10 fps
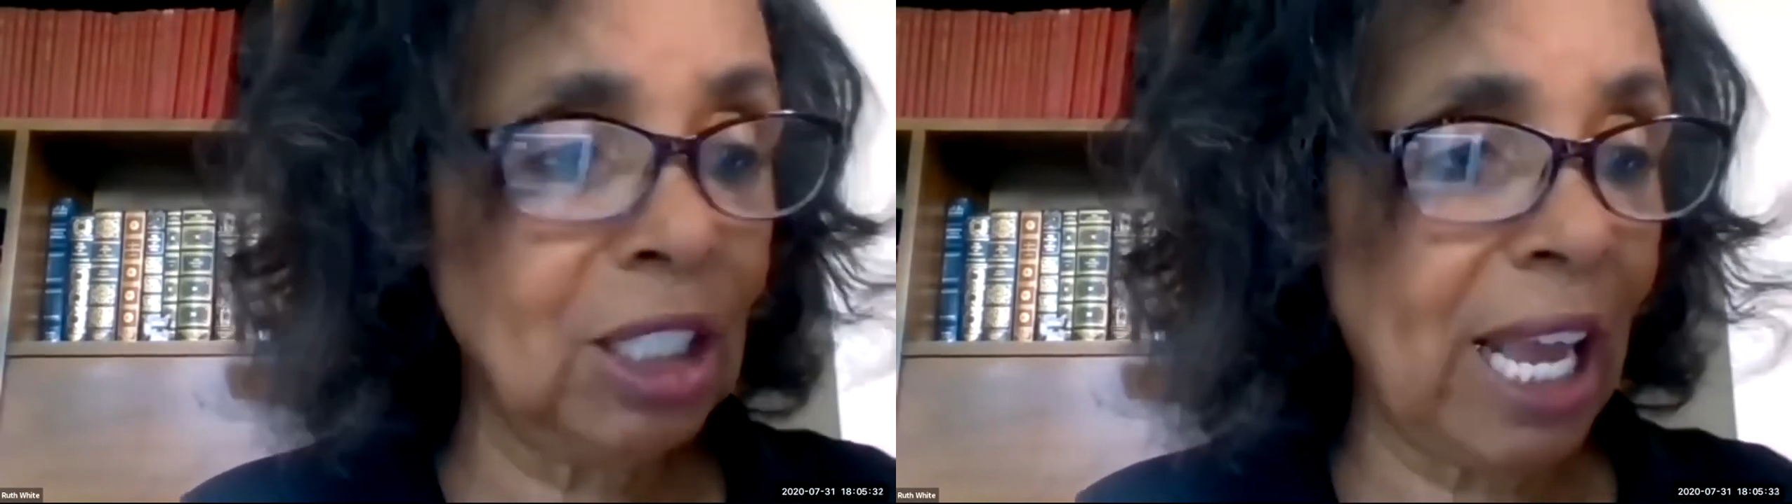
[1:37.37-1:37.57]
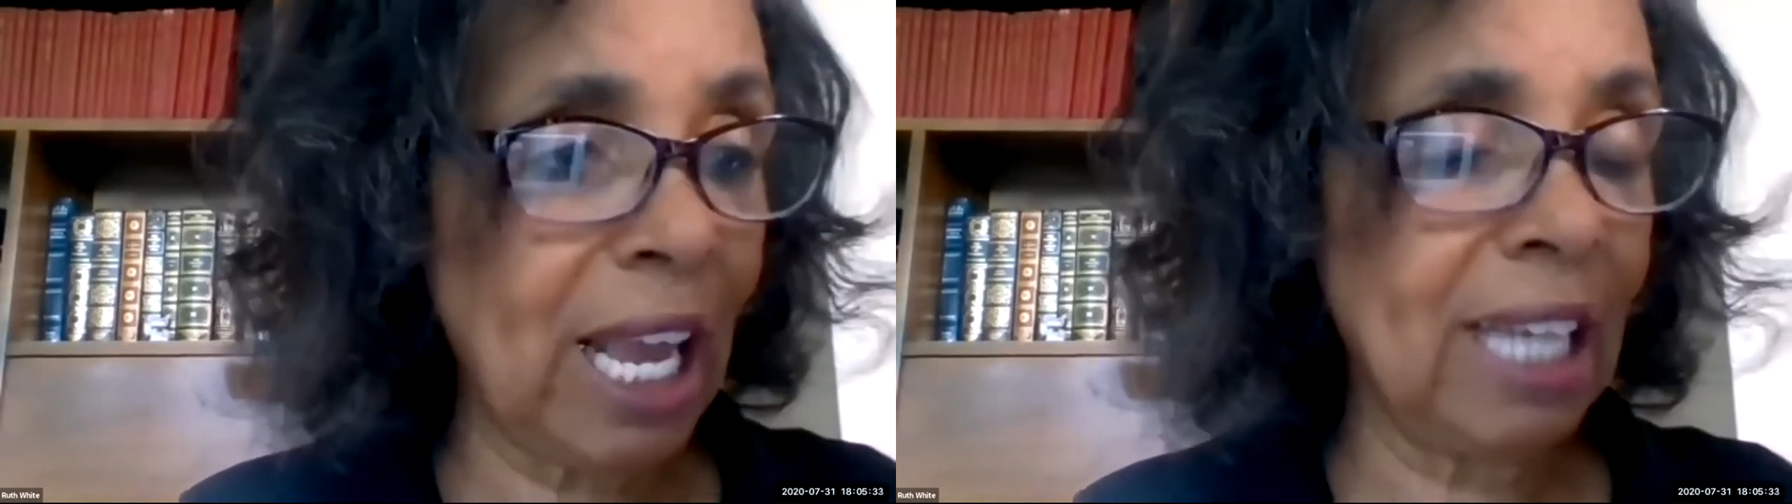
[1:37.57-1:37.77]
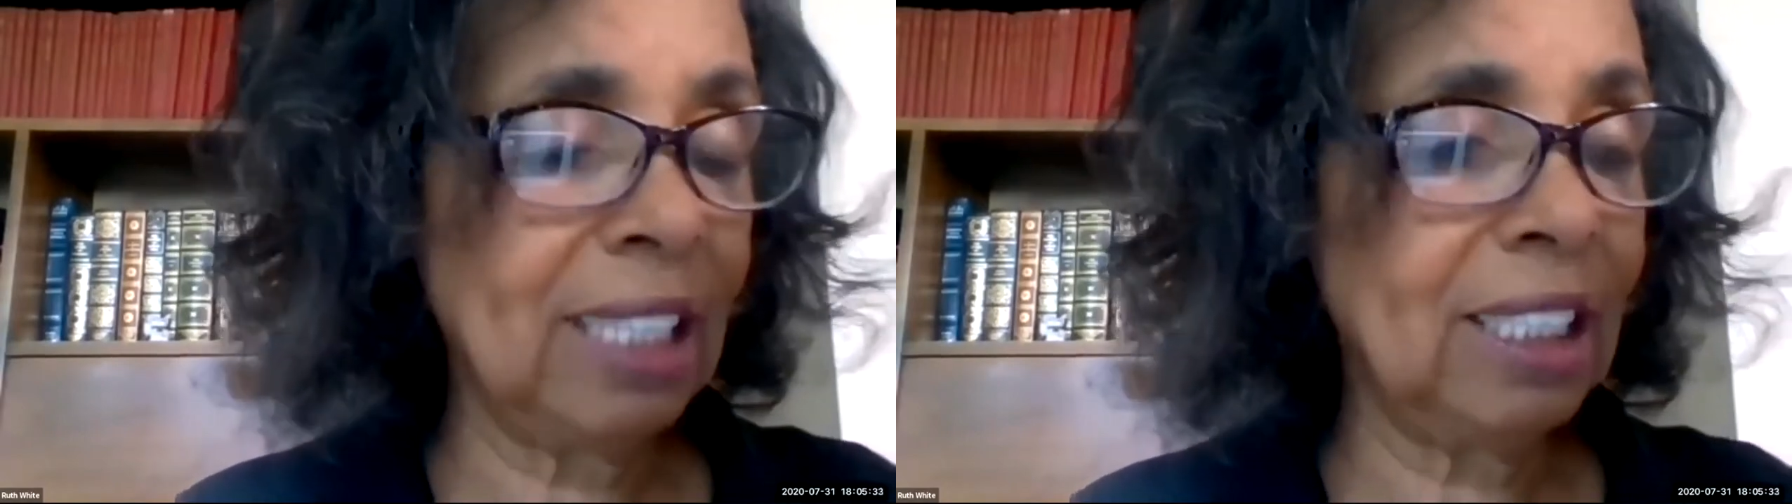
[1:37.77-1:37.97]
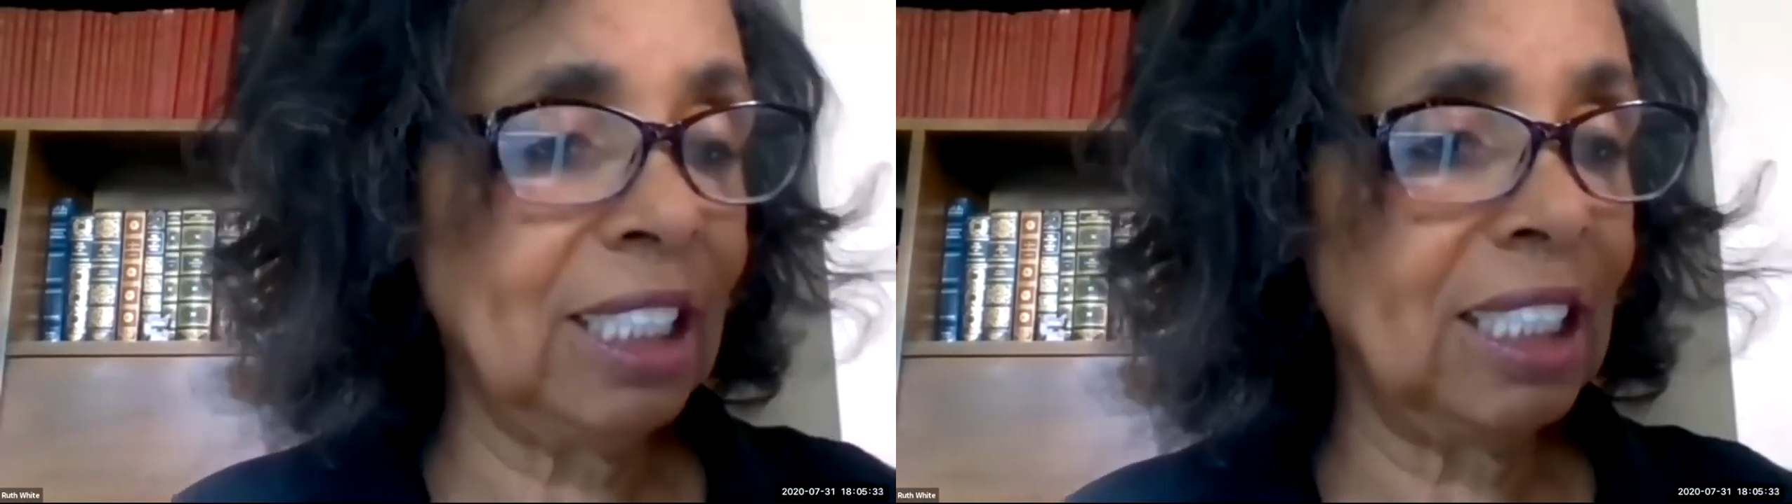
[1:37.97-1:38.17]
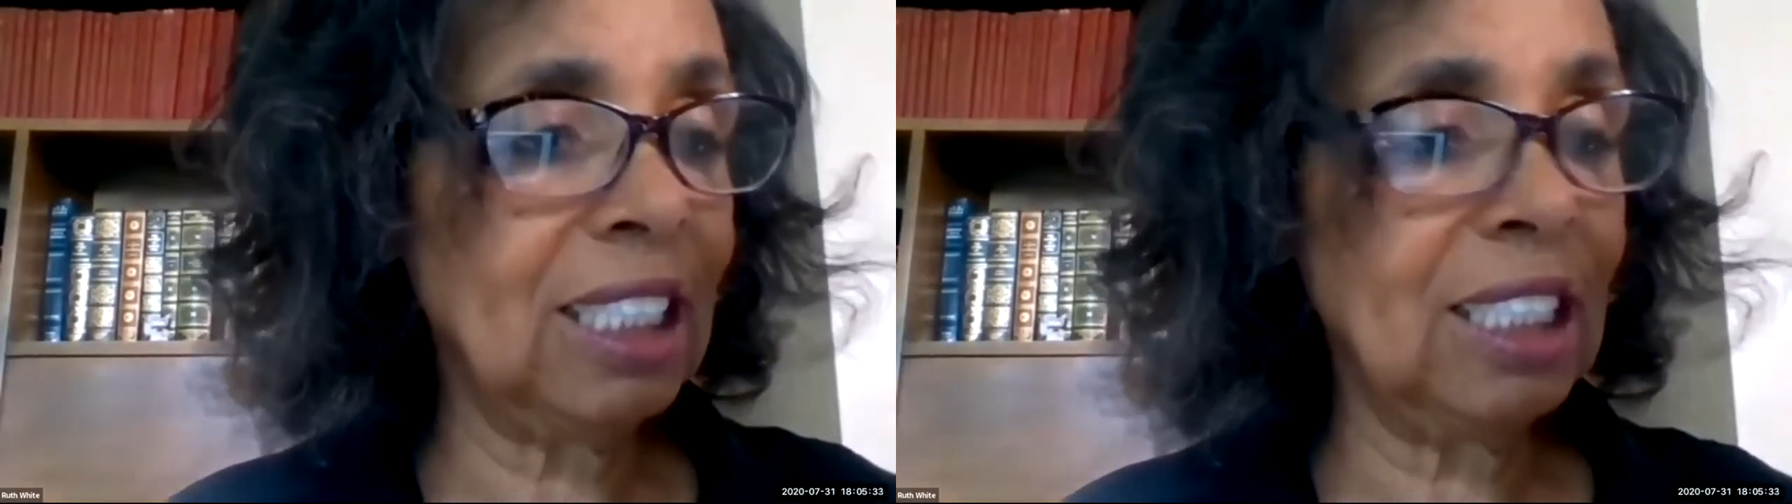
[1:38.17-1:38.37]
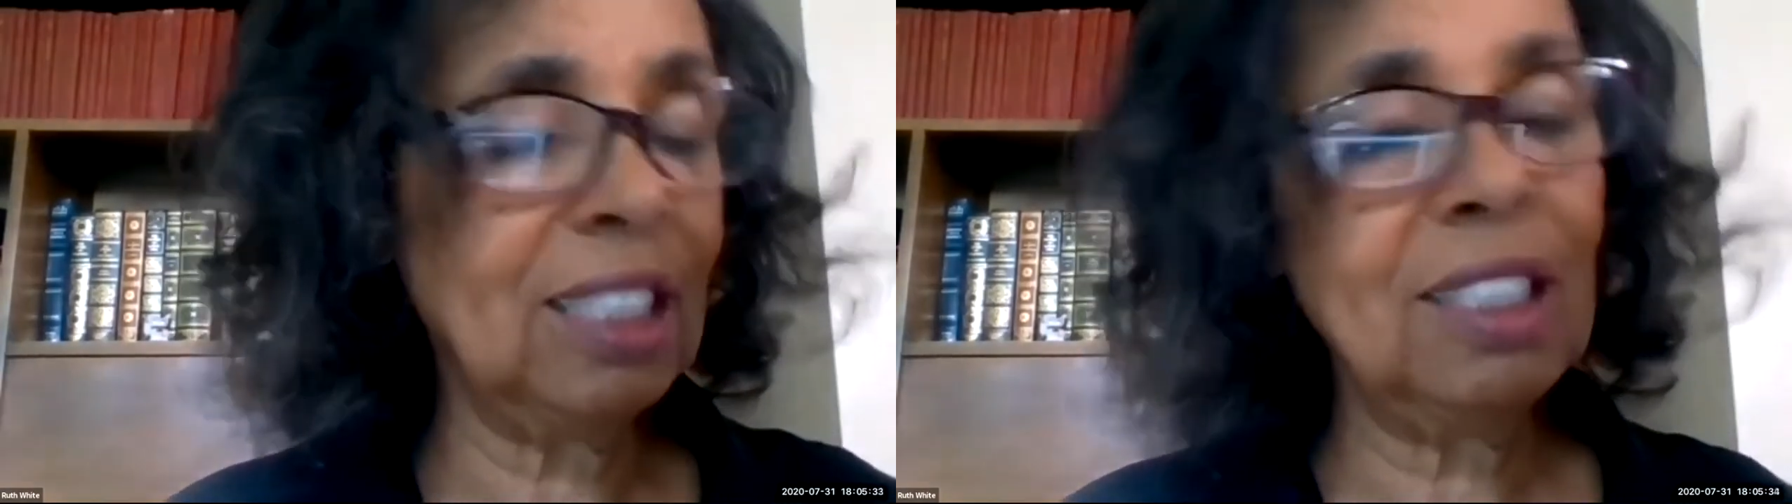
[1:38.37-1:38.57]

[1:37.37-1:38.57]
to add to this